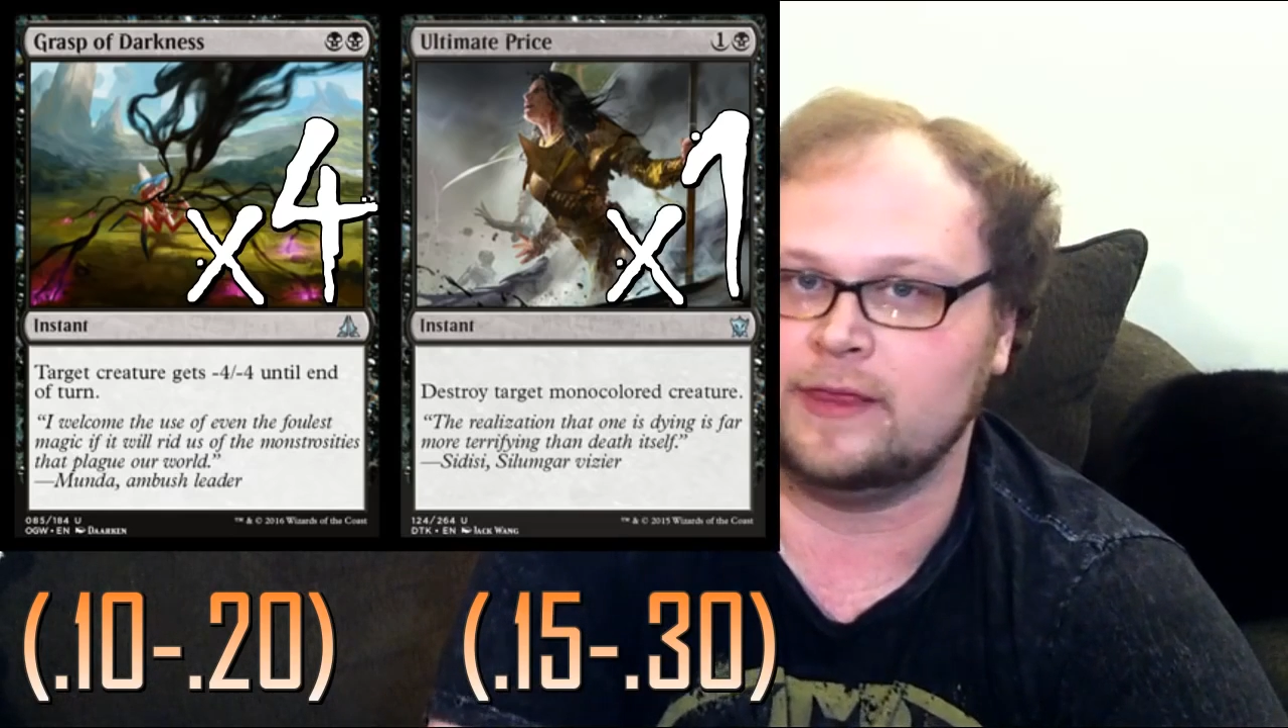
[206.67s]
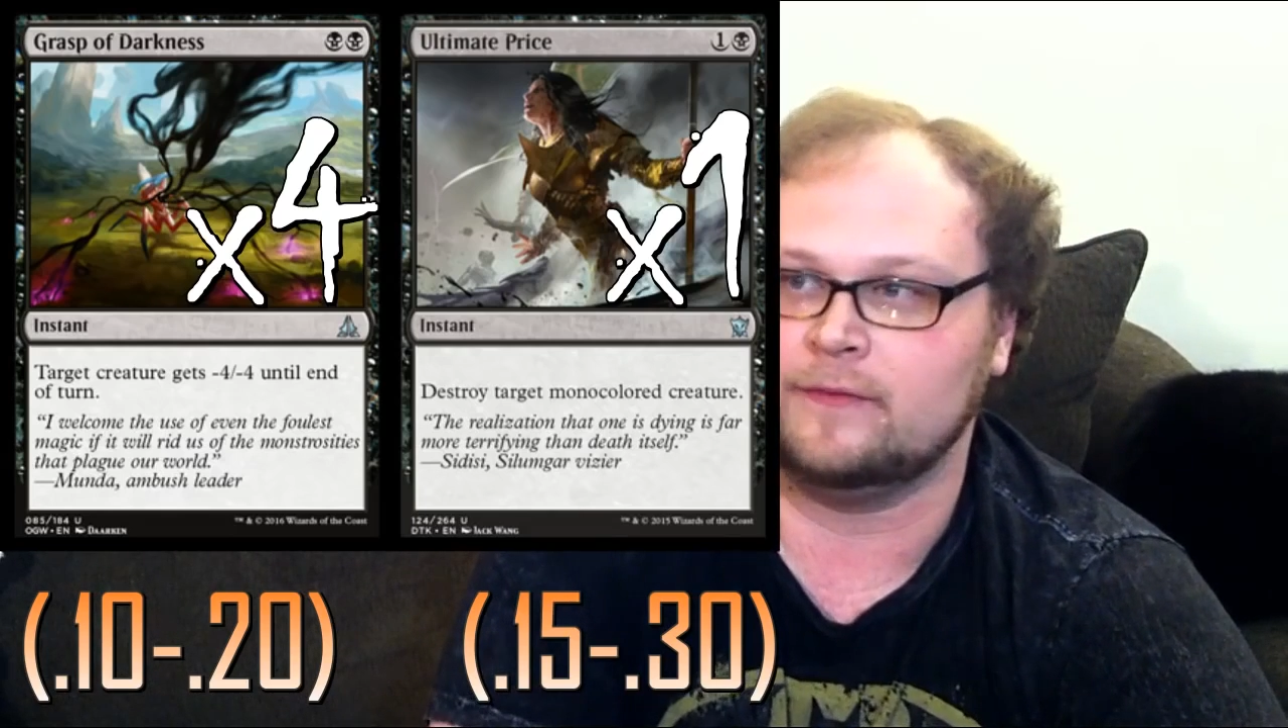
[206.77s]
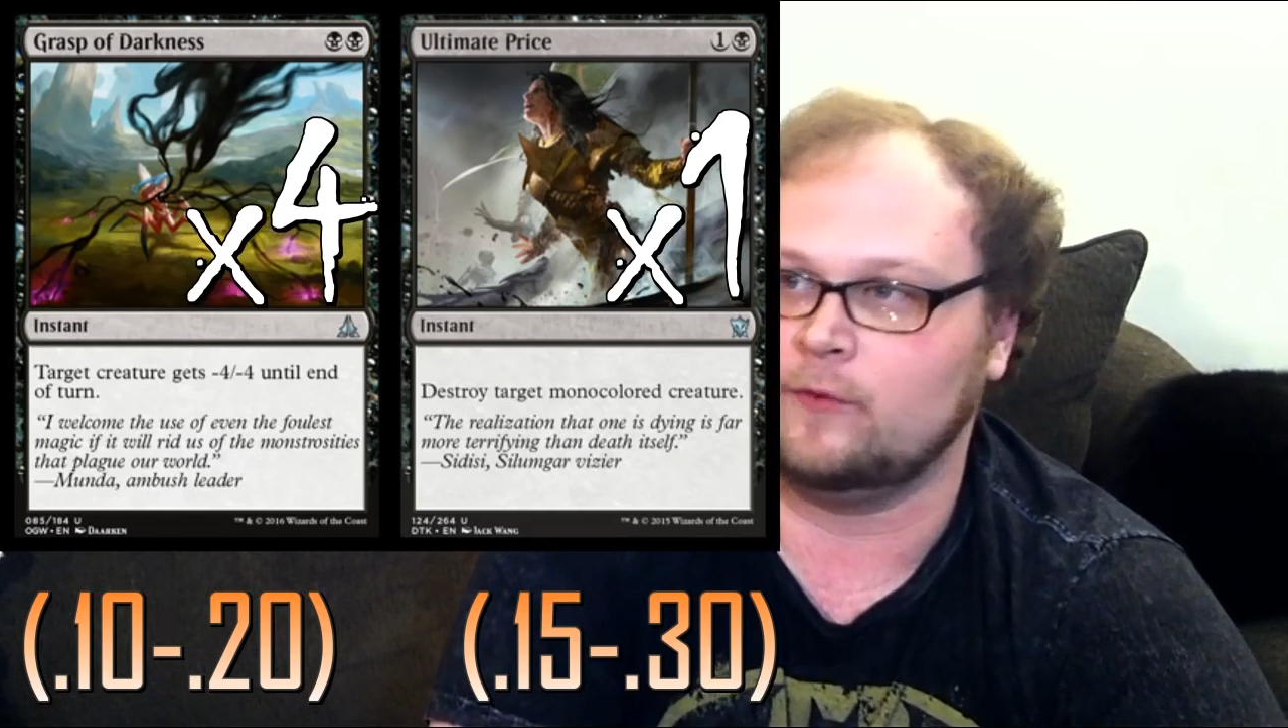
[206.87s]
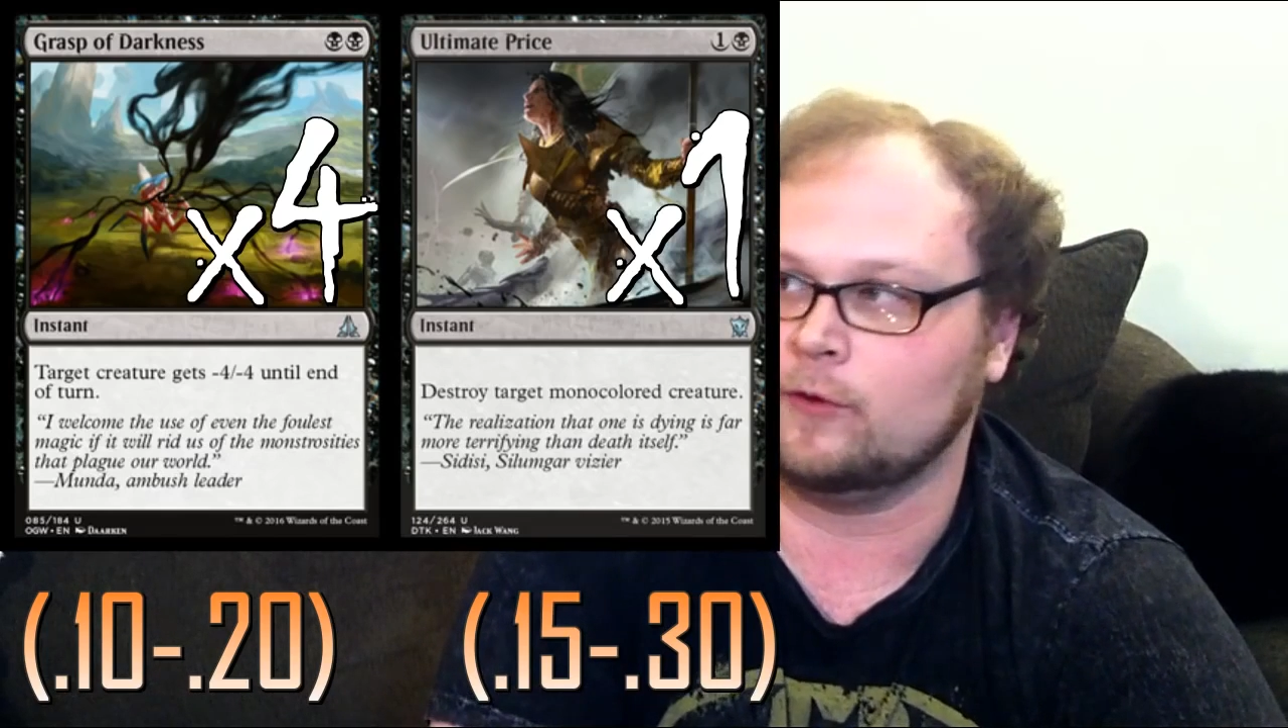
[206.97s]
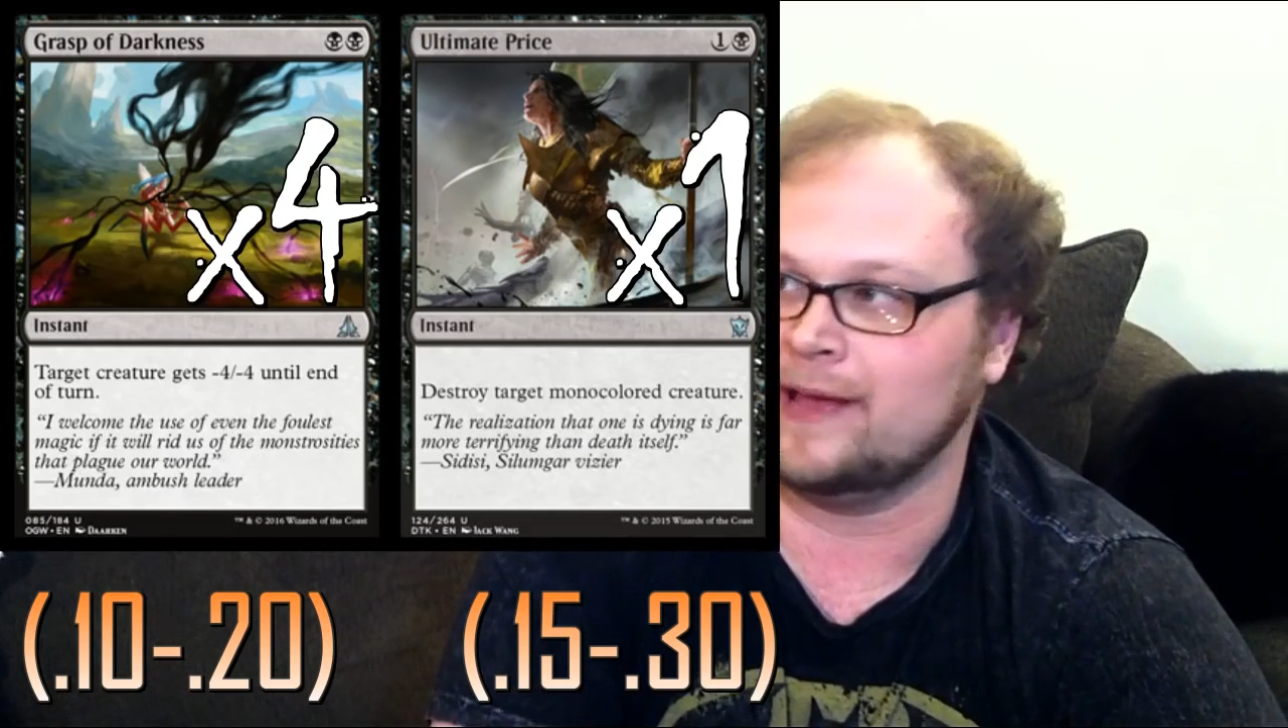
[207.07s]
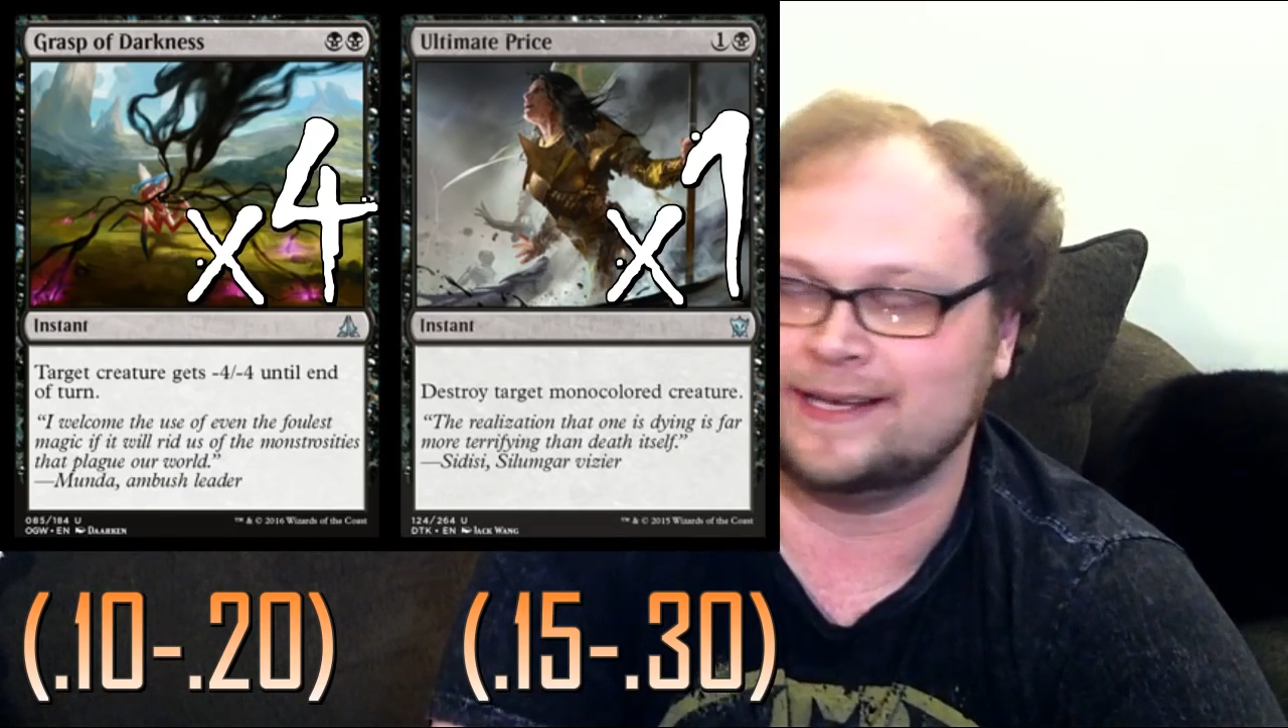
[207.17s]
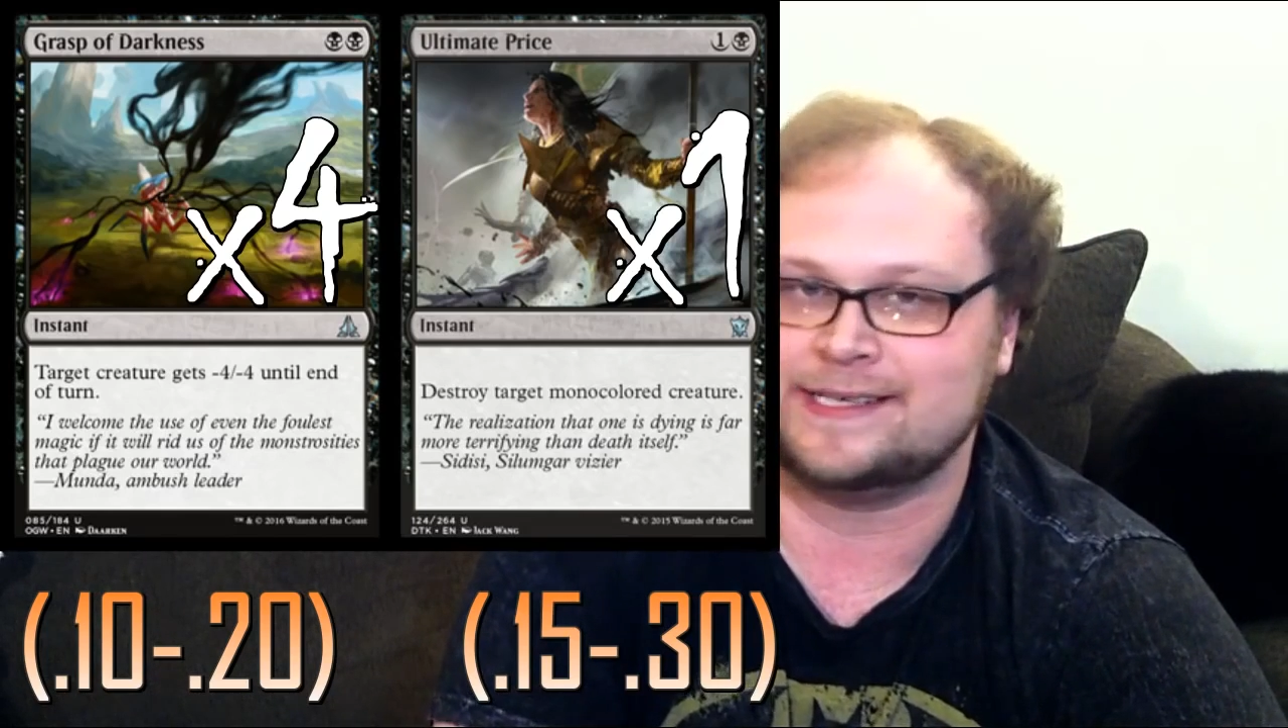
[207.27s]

in the format,